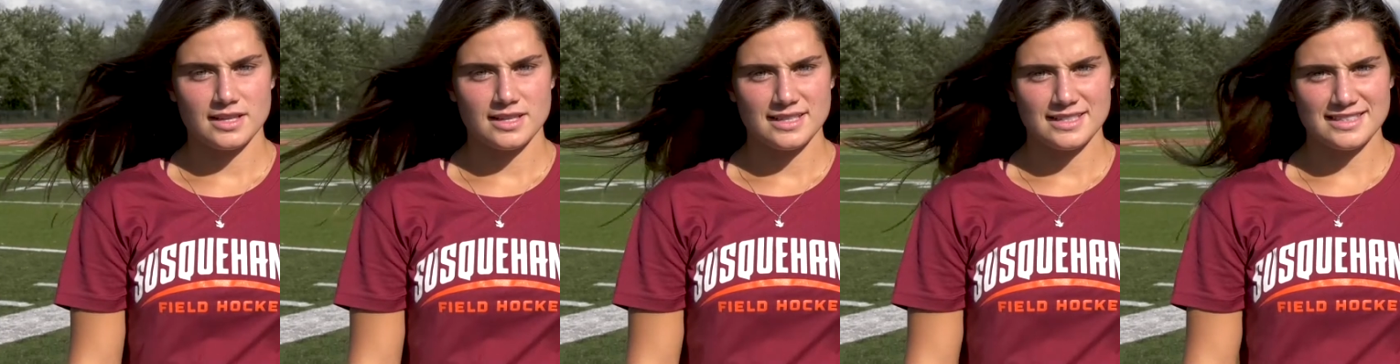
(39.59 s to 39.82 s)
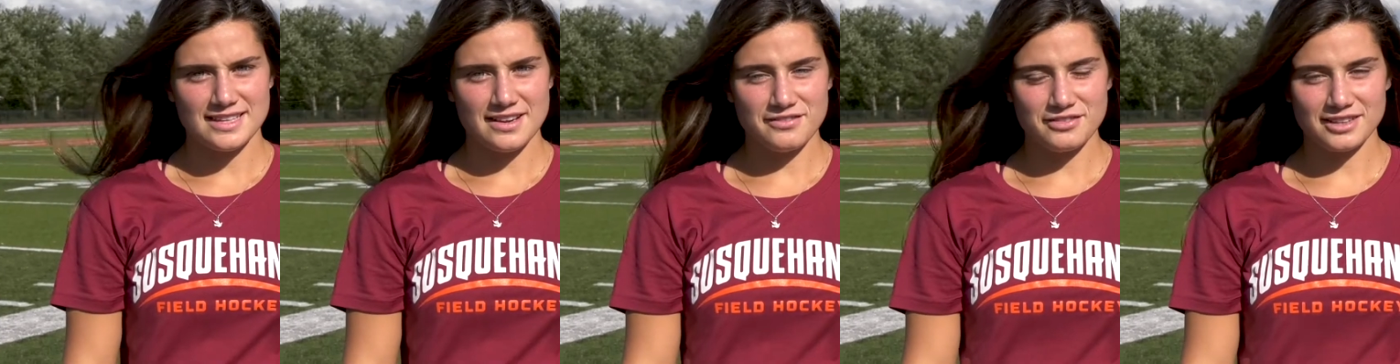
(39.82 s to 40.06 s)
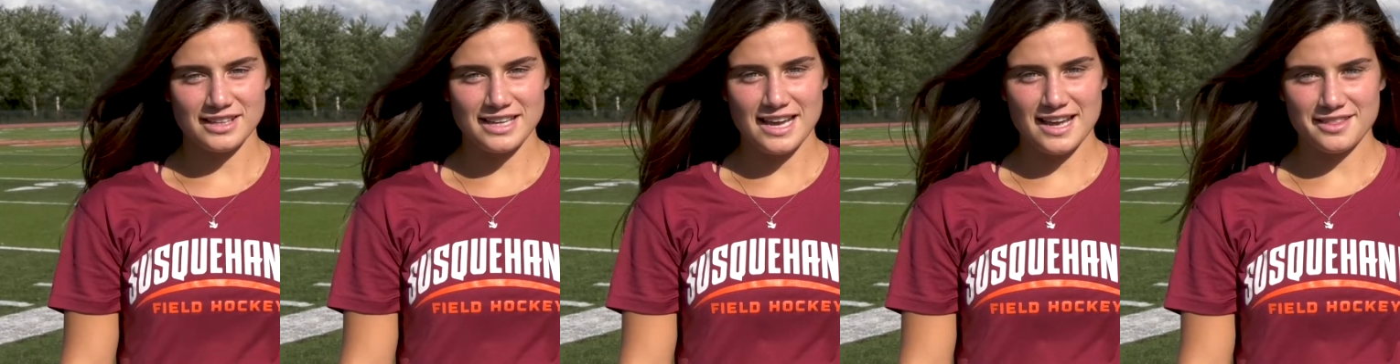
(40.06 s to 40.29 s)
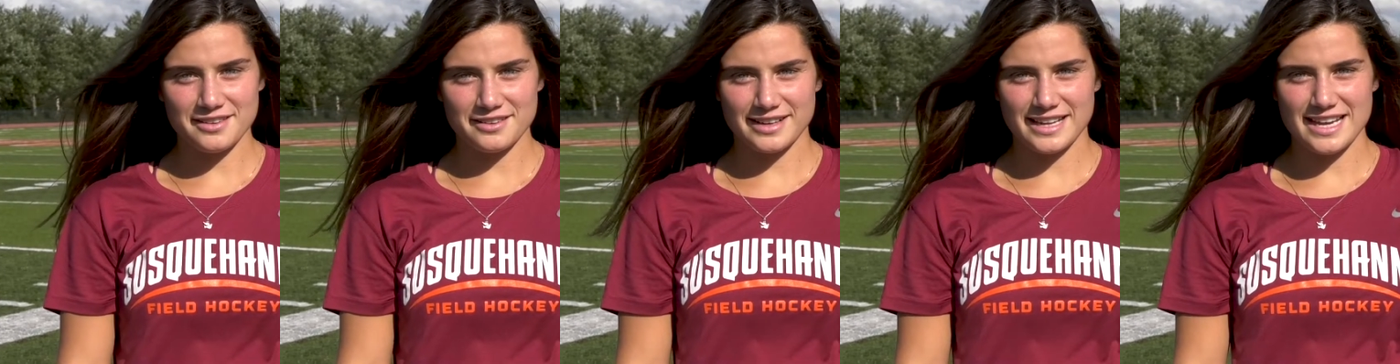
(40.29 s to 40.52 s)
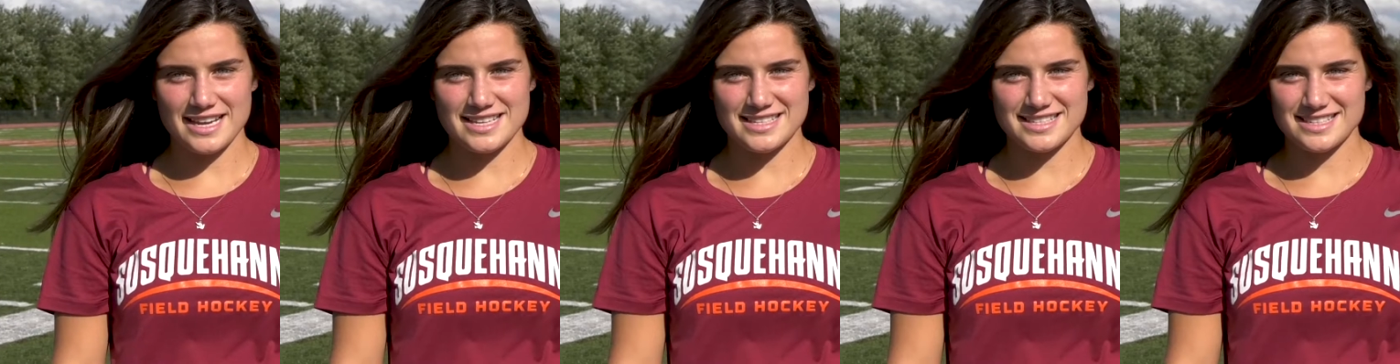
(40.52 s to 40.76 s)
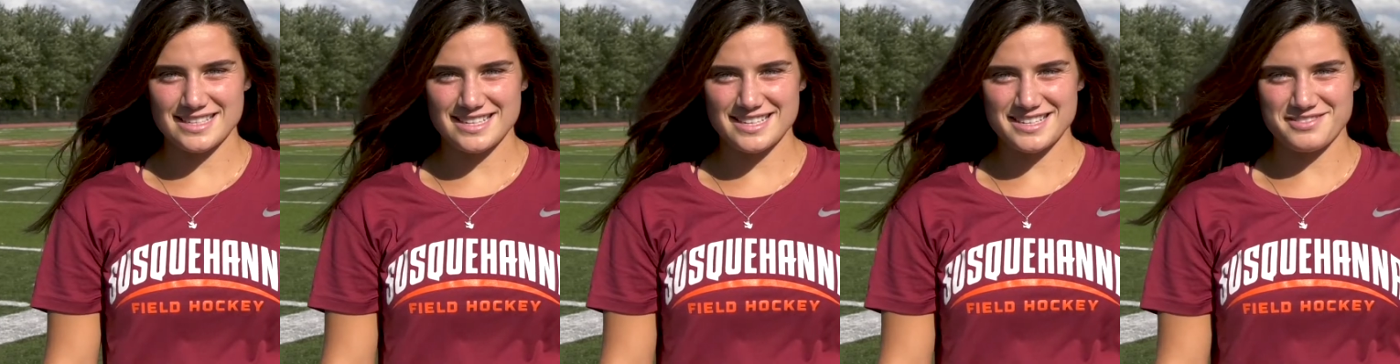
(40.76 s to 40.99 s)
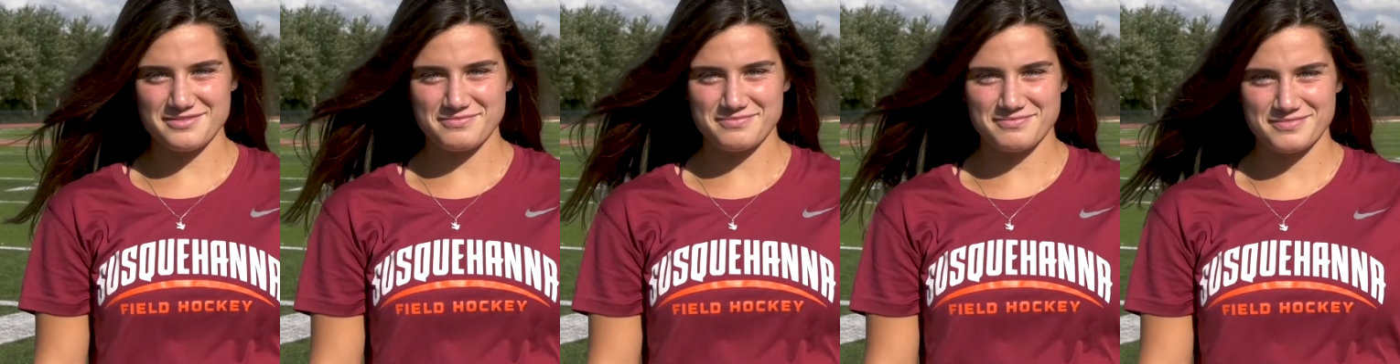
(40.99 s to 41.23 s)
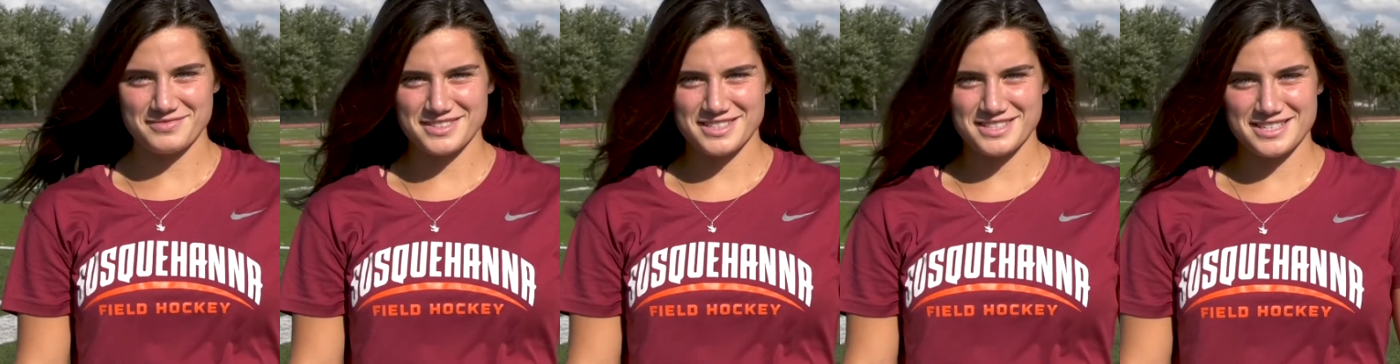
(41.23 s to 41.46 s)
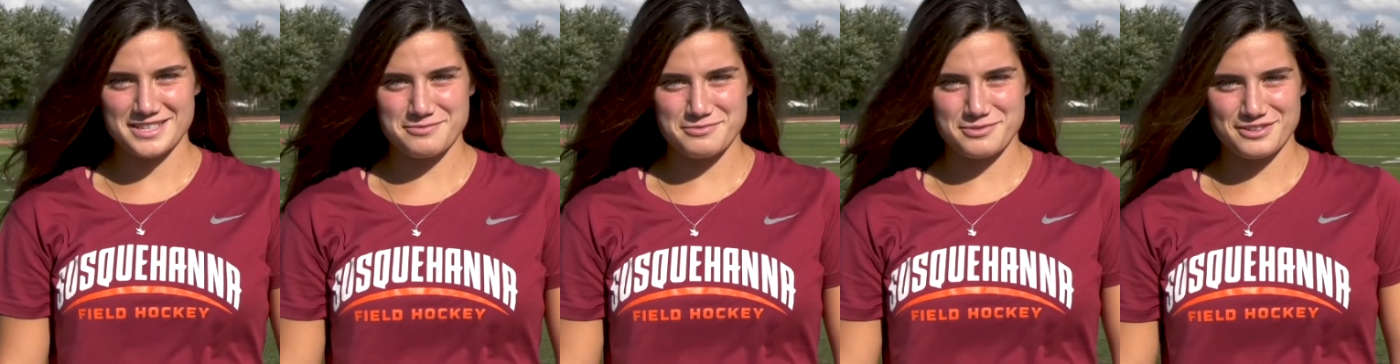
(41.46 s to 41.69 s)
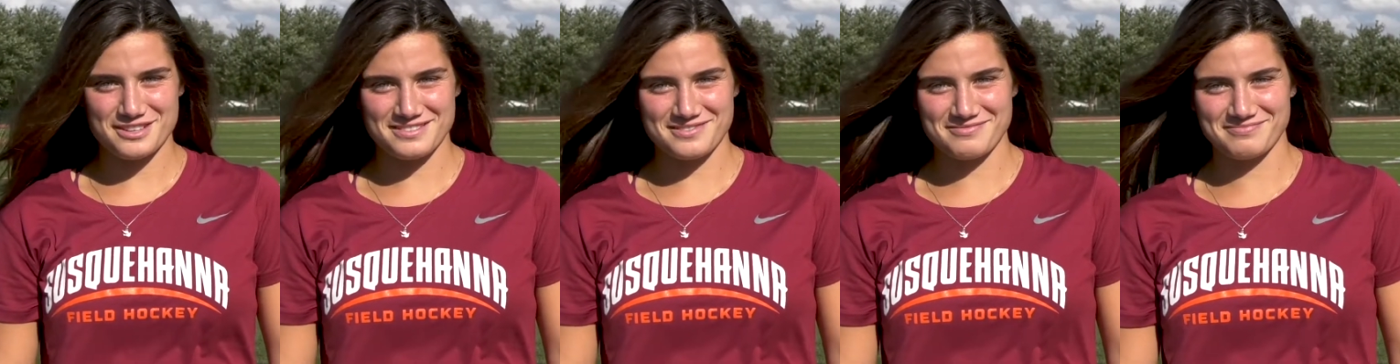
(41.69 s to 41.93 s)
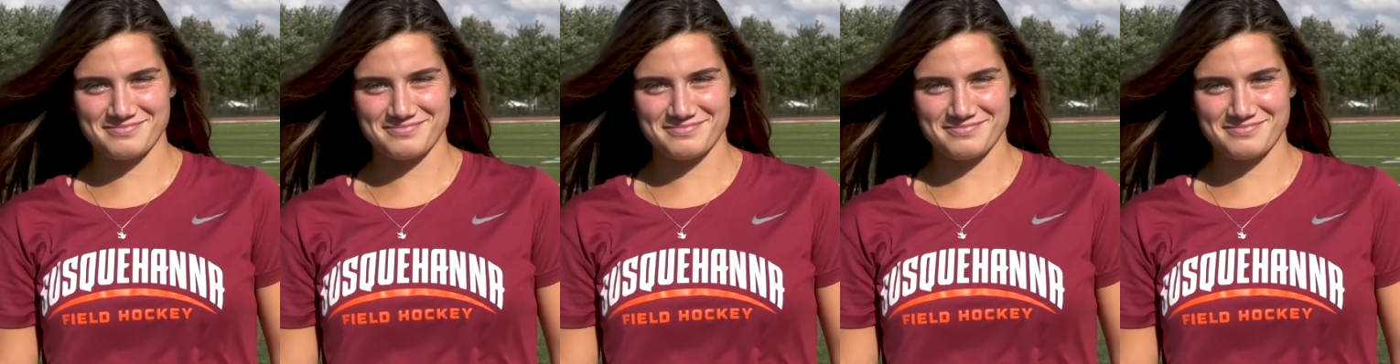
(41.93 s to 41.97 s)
Definitely Heather Casey. She would